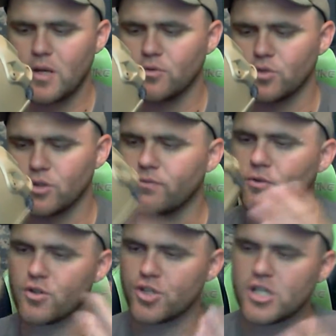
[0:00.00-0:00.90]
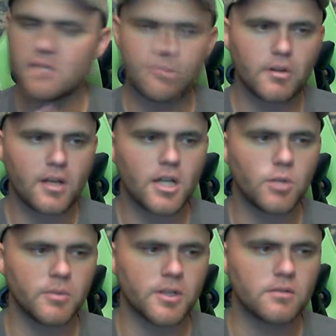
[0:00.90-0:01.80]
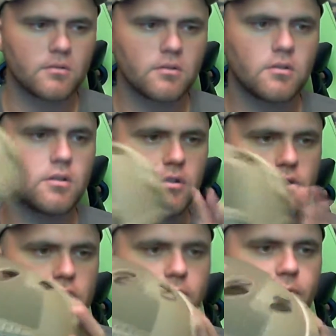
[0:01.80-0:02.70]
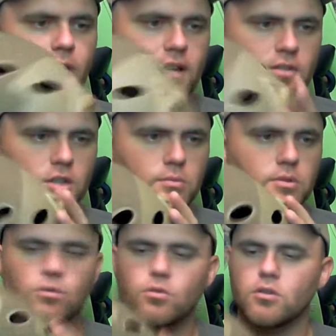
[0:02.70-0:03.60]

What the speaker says: looking for a cheap helmet, a cheap fast helmet,